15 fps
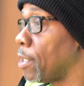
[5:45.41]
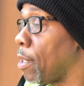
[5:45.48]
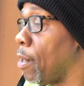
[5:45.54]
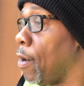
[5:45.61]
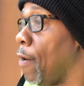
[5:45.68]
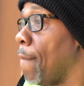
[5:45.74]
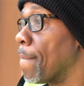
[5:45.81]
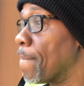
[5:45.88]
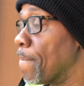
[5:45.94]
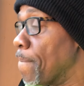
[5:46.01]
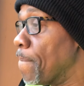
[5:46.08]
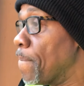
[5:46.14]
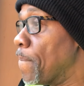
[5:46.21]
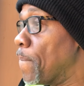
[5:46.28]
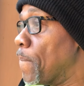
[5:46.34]
all.
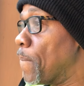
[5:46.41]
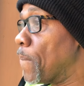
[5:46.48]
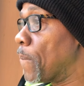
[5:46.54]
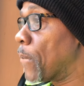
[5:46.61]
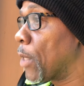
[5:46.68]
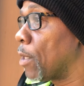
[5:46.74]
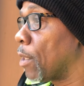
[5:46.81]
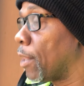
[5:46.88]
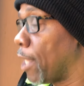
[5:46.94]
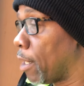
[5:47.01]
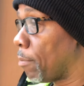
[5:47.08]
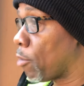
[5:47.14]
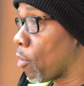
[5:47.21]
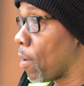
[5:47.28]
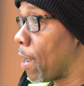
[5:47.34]
Let
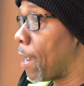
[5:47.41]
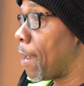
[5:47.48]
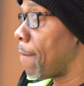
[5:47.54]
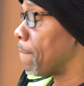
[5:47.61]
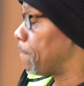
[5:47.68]
them cry.